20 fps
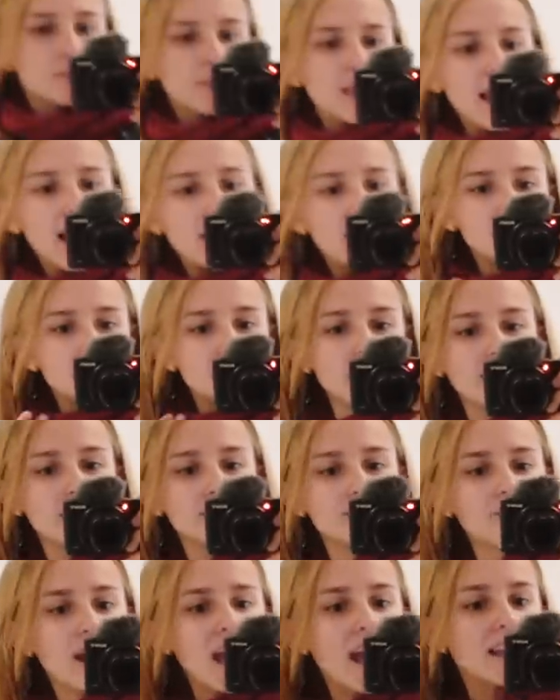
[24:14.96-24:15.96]
we have my
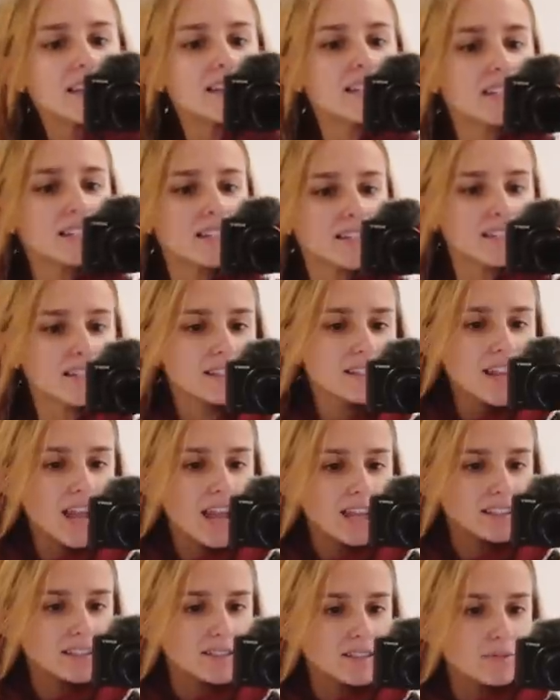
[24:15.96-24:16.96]
red
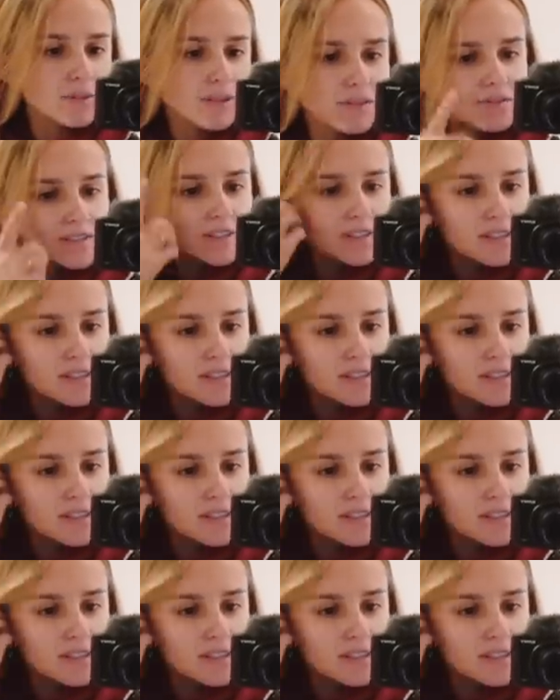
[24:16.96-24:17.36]
Taylor Swift